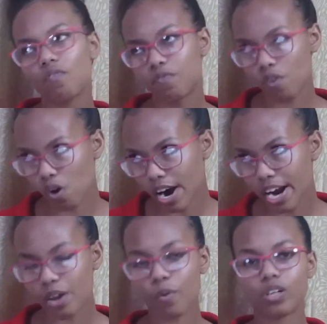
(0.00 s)
for
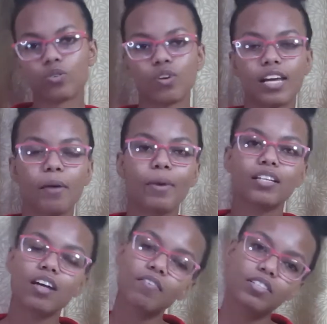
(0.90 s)
it was only a
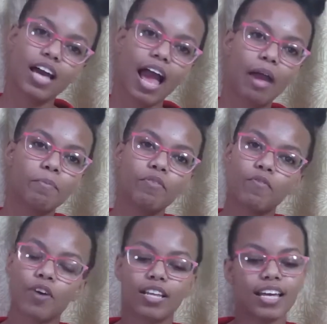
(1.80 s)
matter of time
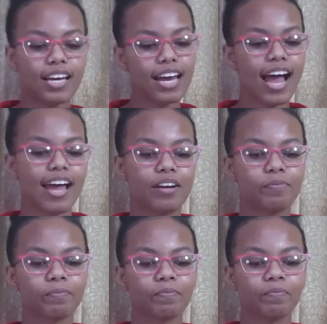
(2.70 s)
before they died.
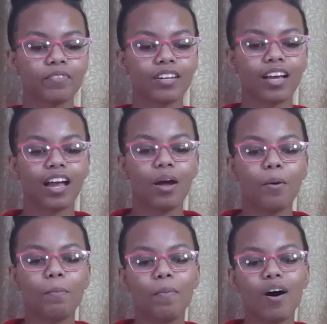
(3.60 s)

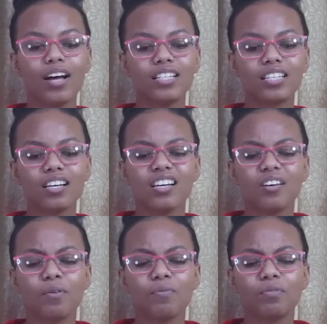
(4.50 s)
But
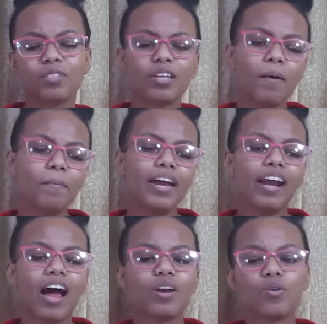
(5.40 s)
some may
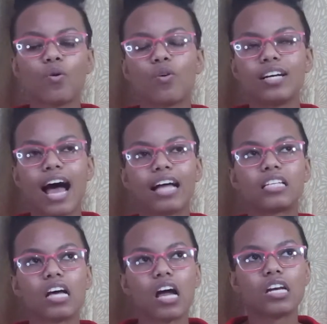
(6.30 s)
not know that
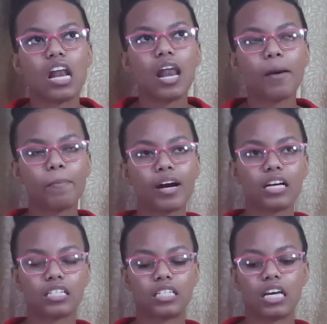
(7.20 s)
the
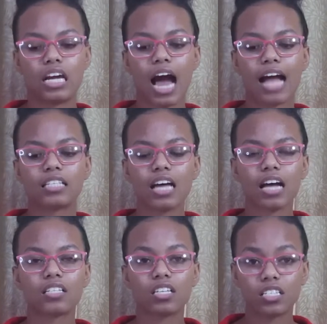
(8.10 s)
leprosy
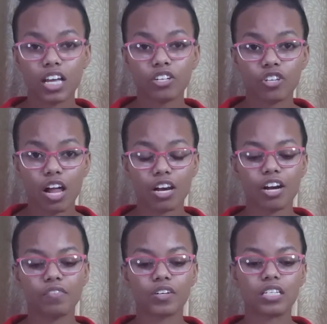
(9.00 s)
attacks the central
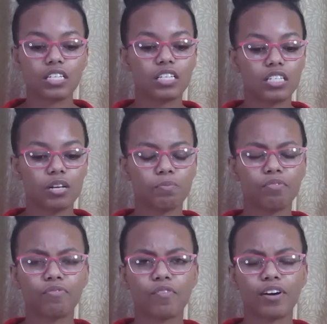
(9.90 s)
nervous system
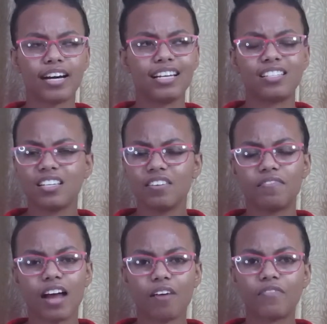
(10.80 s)
before it
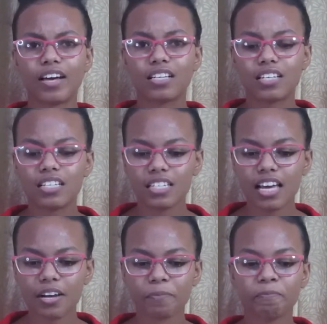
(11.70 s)
even affects the
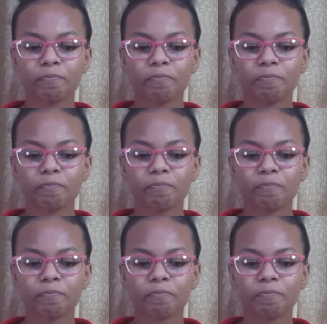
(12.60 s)
skin.